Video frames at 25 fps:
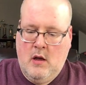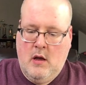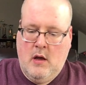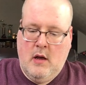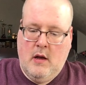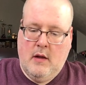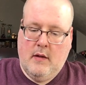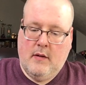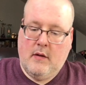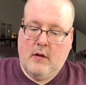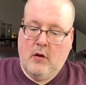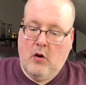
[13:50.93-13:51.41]

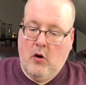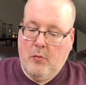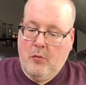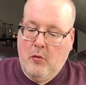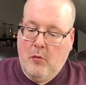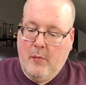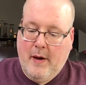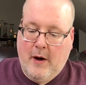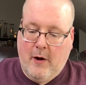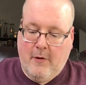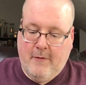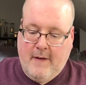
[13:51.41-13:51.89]
it's an Opal
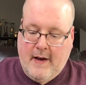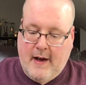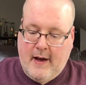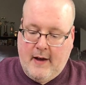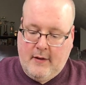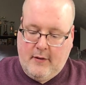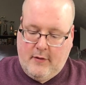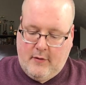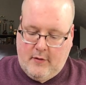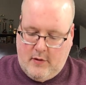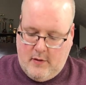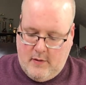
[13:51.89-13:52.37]

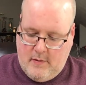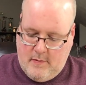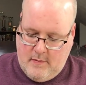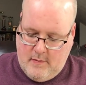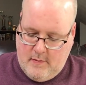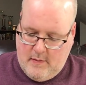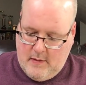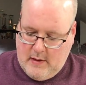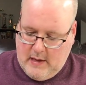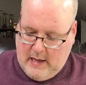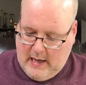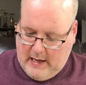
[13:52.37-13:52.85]
Belfast.
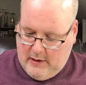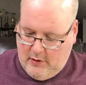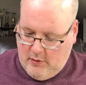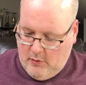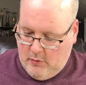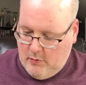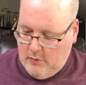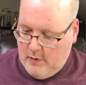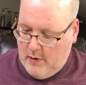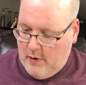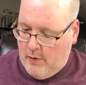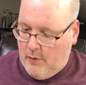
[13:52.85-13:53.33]
I
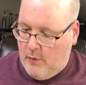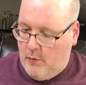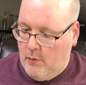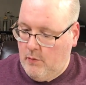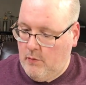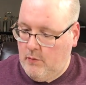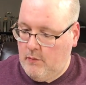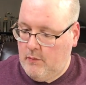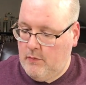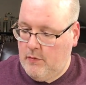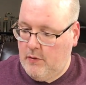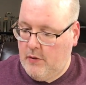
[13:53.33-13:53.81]
don't know
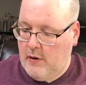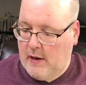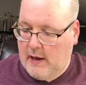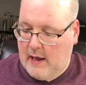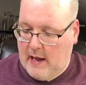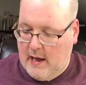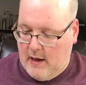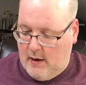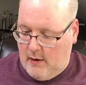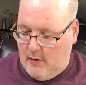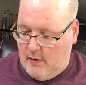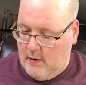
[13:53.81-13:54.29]

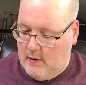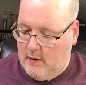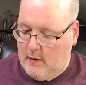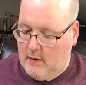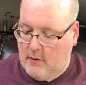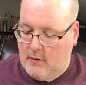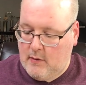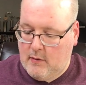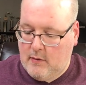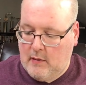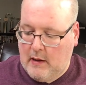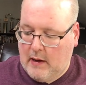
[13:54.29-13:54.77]

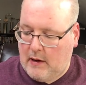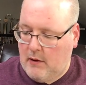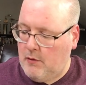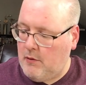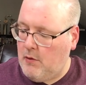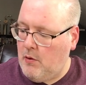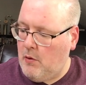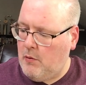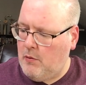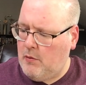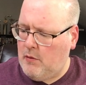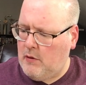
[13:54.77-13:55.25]
I don't
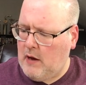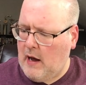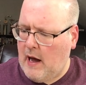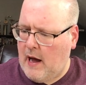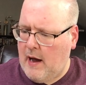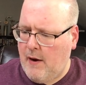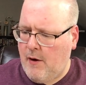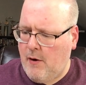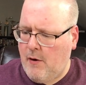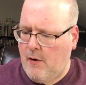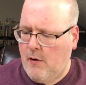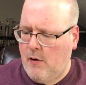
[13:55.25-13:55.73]
know the
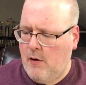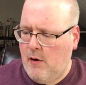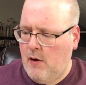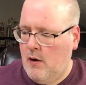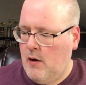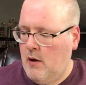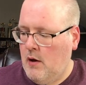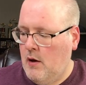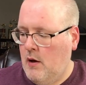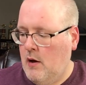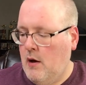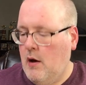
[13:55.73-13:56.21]
dyer.
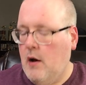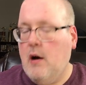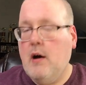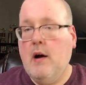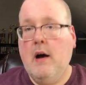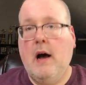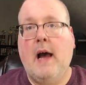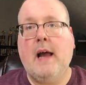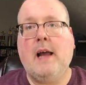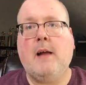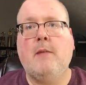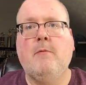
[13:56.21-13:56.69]

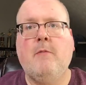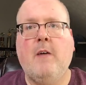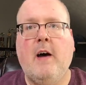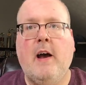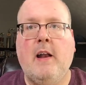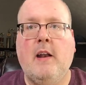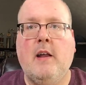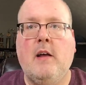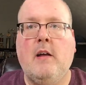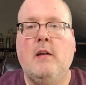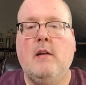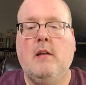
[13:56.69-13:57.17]
I could find
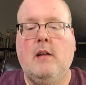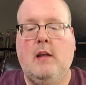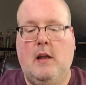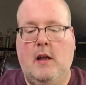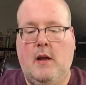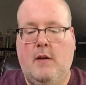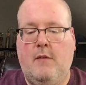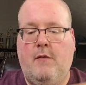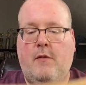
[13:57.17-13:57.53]
it if